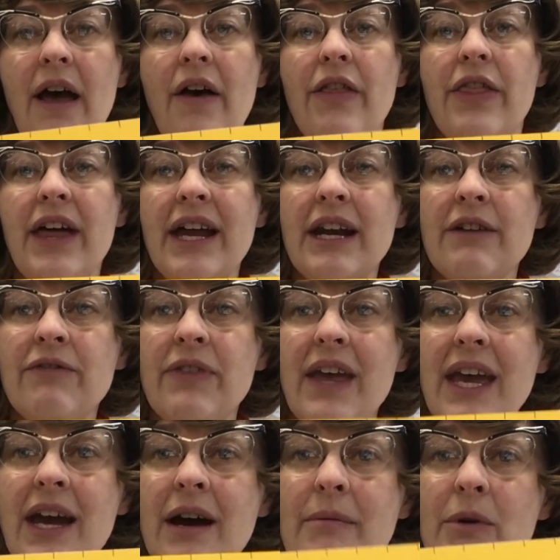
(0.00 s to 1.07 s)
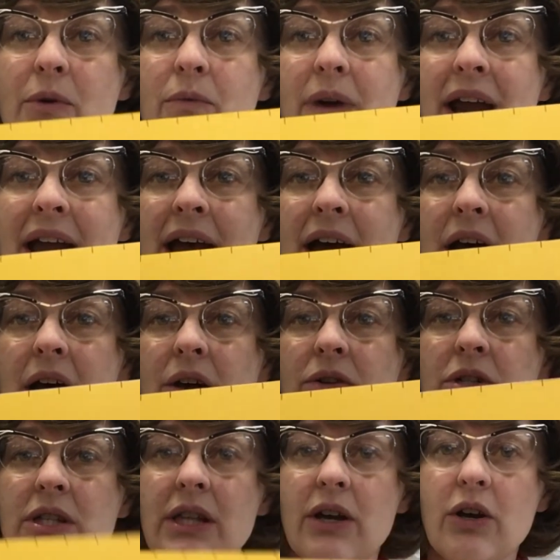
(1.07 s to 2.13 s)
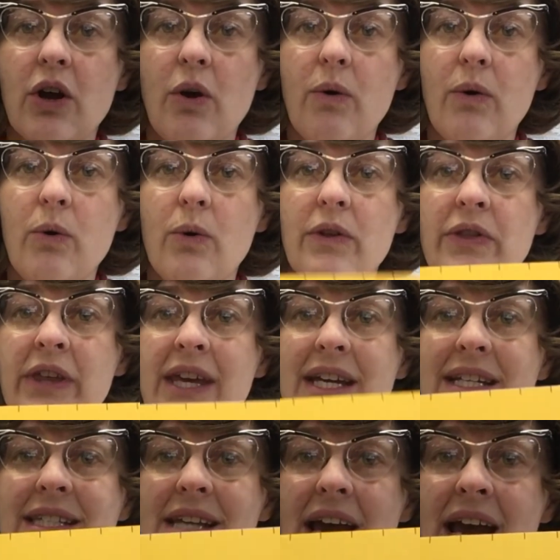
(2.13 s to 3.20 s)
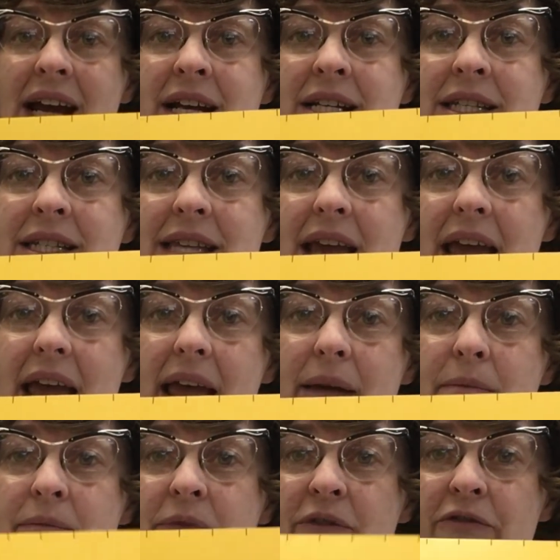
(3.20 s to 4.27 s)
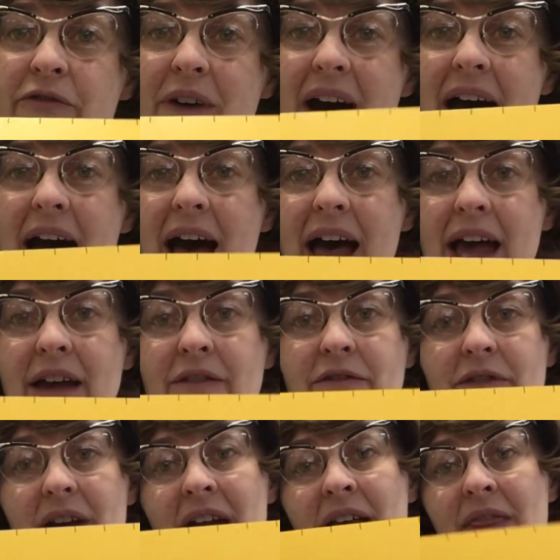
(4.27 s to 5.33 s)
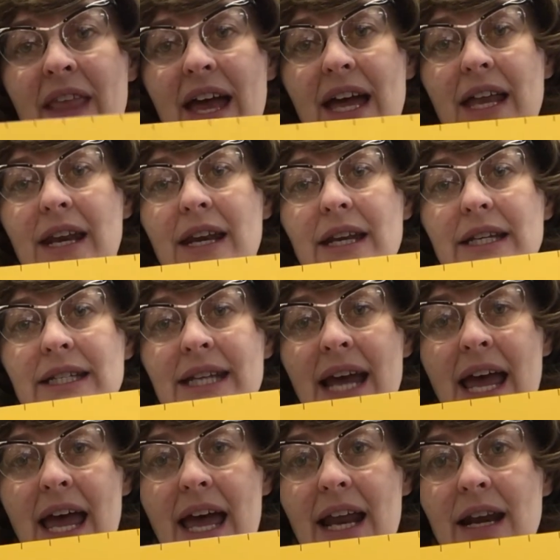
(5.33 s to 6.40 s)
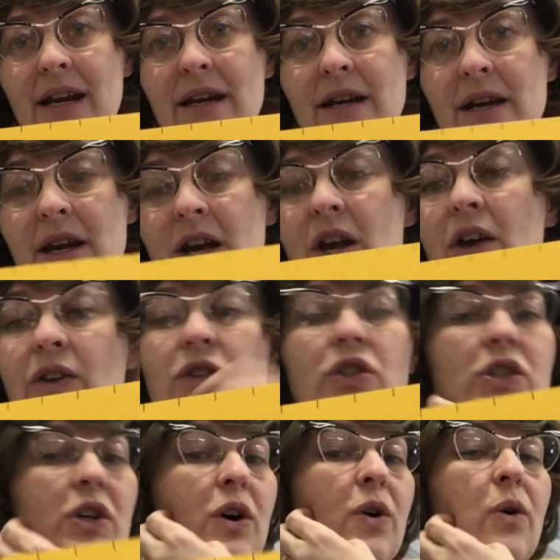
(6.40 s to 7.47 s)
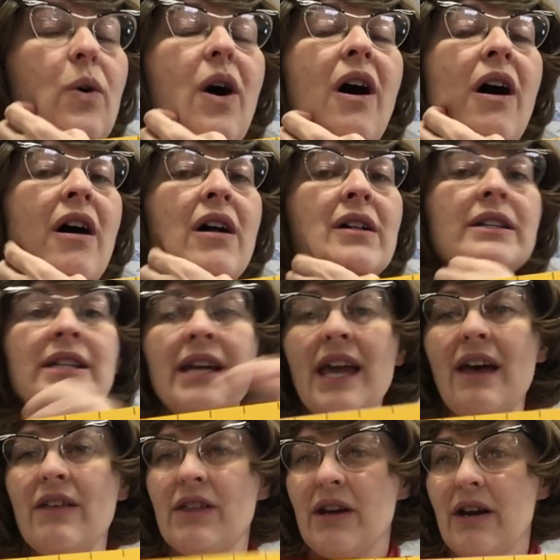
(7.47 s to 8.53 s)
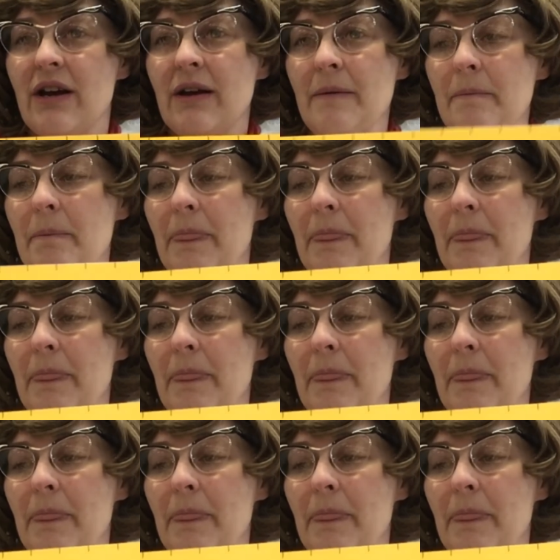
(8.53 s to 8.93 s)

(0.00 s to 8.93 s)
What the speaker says: Then if they come around, they'll go the exact same, 5 and then 10. So all together,